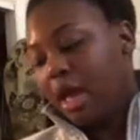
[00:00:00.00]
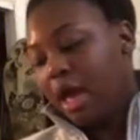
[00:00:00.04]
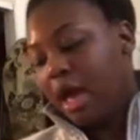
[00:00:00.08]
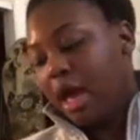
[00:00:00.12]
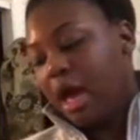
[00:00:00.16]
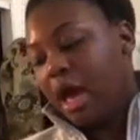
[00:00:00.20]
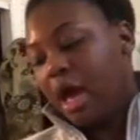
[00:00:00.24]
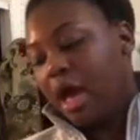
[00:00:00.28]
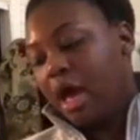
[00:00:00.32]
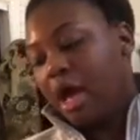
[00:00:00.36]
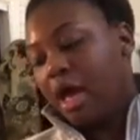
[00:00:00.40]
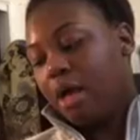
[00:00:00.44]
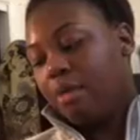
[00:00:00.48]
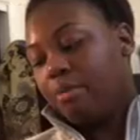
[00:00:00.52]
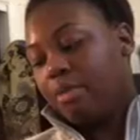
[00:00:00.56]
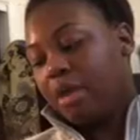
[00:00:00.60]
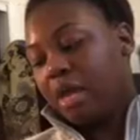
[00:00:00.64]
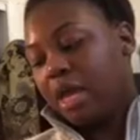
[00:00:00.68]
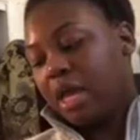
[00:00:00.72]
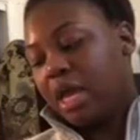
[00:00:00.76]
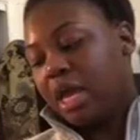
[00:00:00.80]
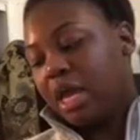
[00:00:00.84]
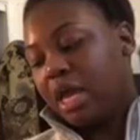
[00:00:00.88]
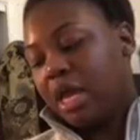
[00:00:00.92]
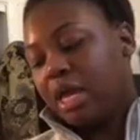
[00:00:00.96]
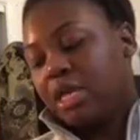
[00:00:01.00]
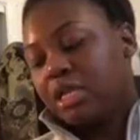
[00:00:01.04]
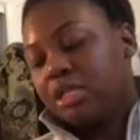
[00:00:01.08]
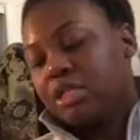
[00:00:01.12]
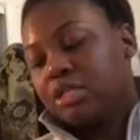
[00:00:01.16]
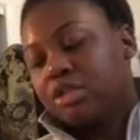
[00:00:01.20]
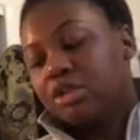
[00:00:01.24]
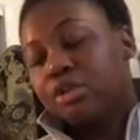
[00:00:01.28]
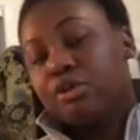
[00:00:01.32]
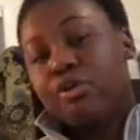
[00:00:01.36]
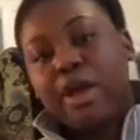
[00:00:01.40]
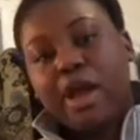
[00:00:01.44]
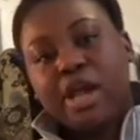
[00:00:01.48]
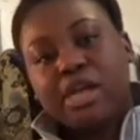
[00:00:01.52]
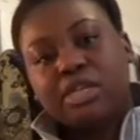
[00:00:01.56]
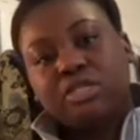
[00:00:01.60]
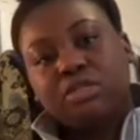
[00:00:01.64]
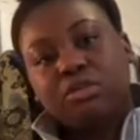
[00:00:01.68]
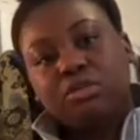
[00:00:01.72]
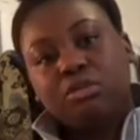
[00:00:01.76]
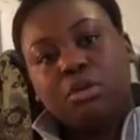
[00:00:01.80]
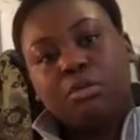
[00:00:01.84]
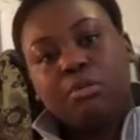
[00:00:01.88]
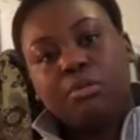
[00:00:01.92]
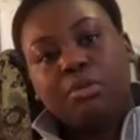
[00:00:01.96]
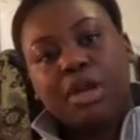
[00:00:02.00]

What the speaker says: And Crash